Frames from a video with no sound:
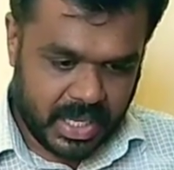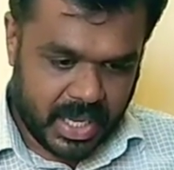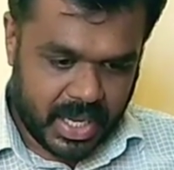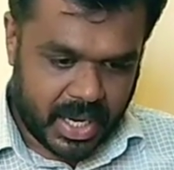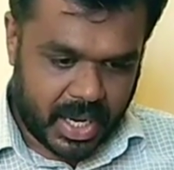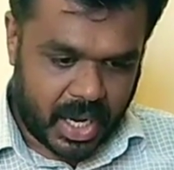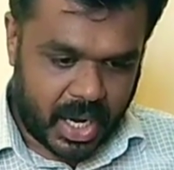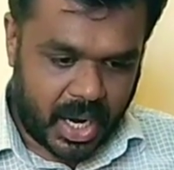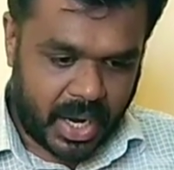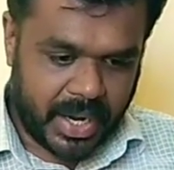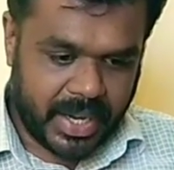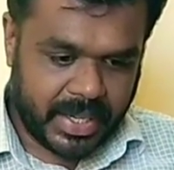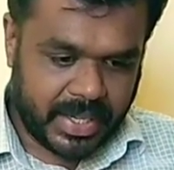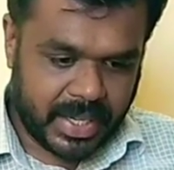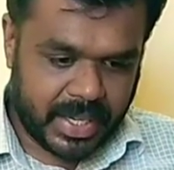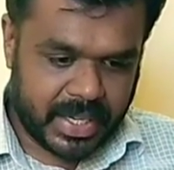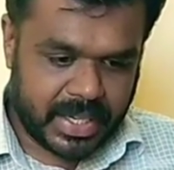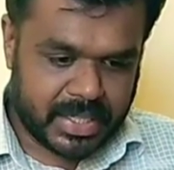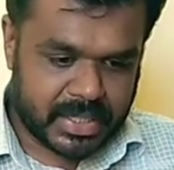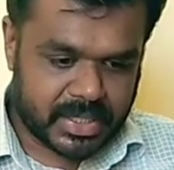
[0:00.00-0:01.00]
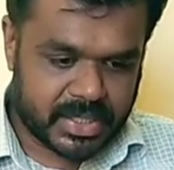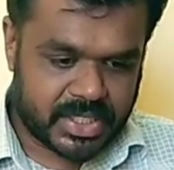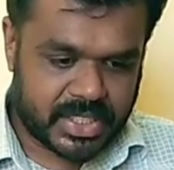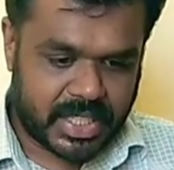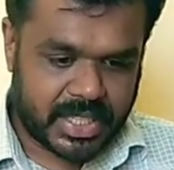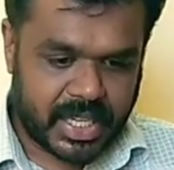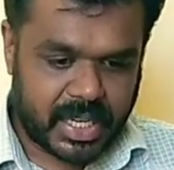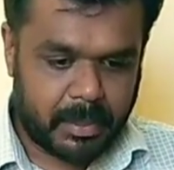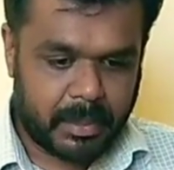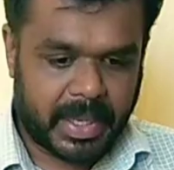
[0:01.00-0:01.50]
auditor in
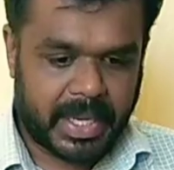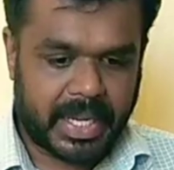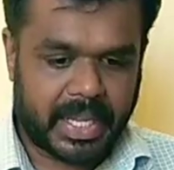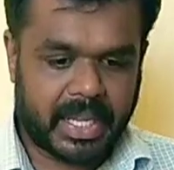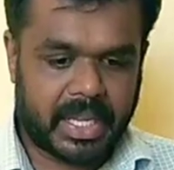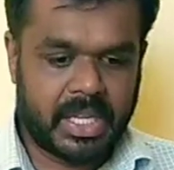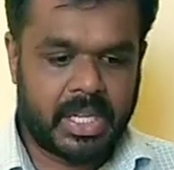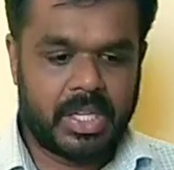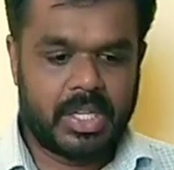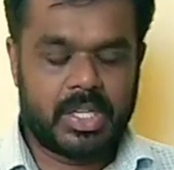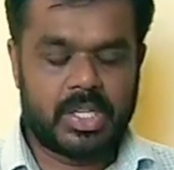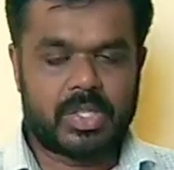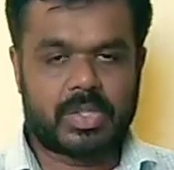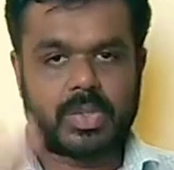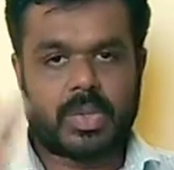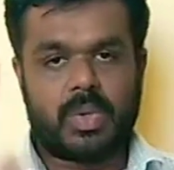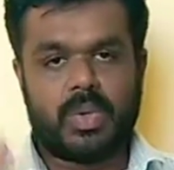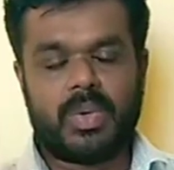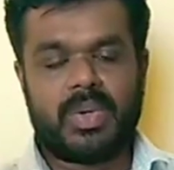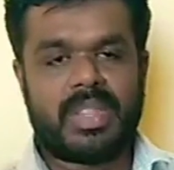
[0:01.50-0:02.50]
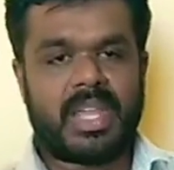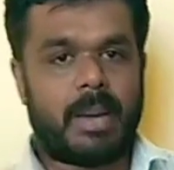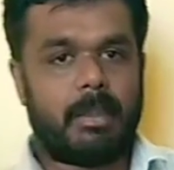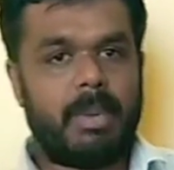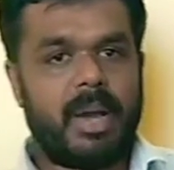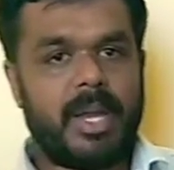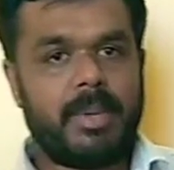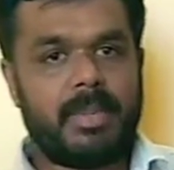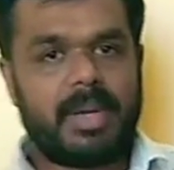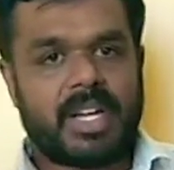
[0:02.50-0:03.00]
general meeting. So in the
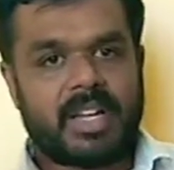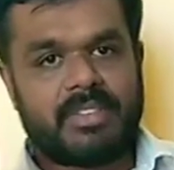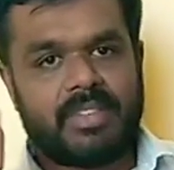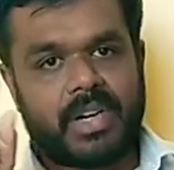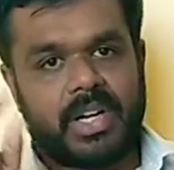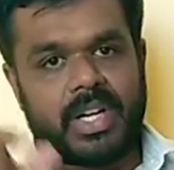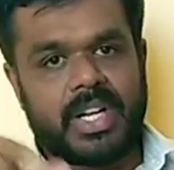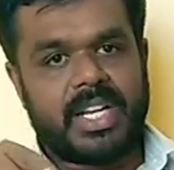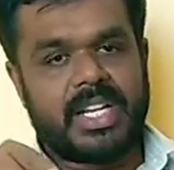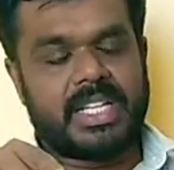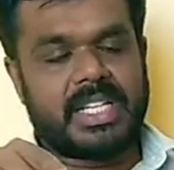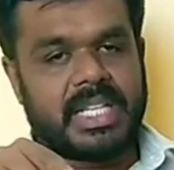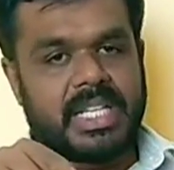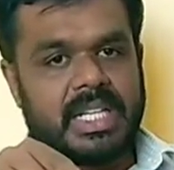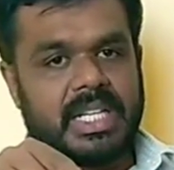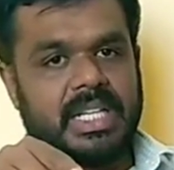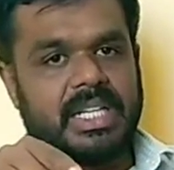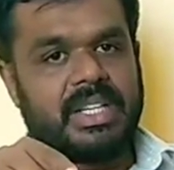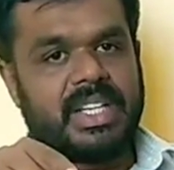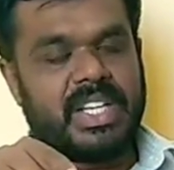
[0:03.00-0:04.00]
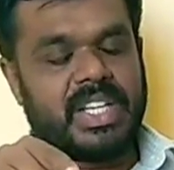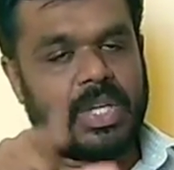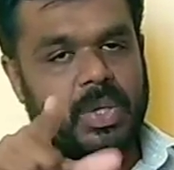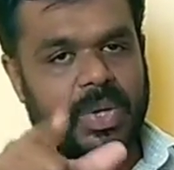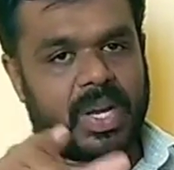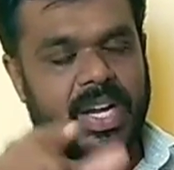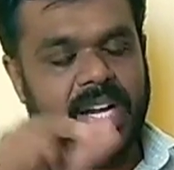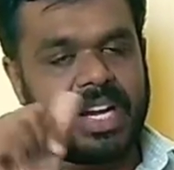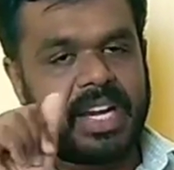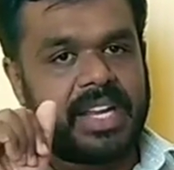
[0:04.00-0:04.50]
appointment of auditor, you can
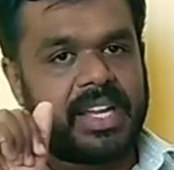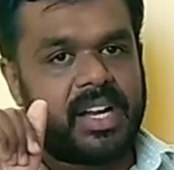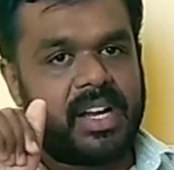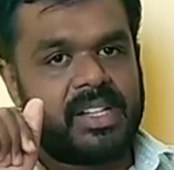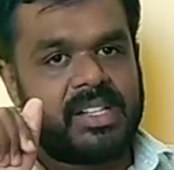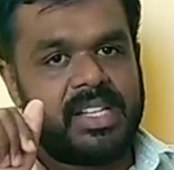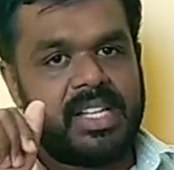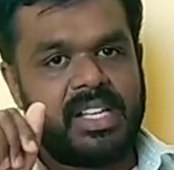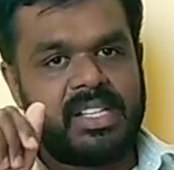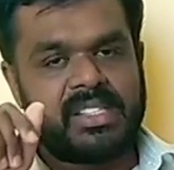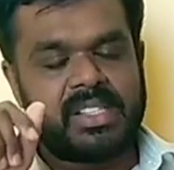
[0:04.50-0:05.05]
recall this.